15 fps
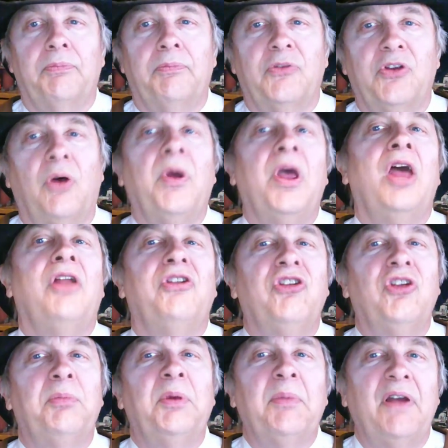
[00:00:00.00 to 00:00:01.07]
So, this
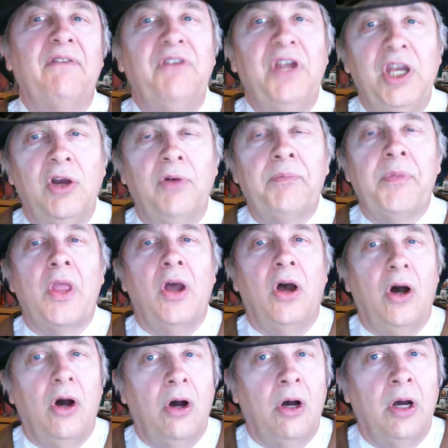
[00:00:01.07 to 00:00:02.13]
has been my video
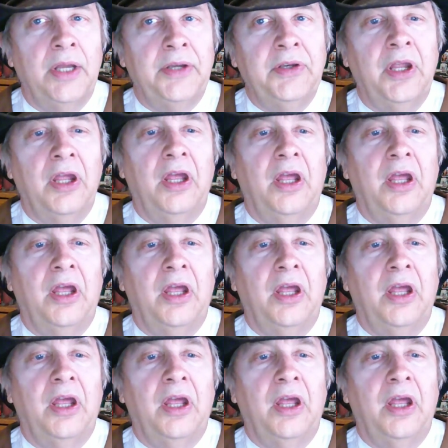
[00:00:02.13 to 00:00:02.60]
on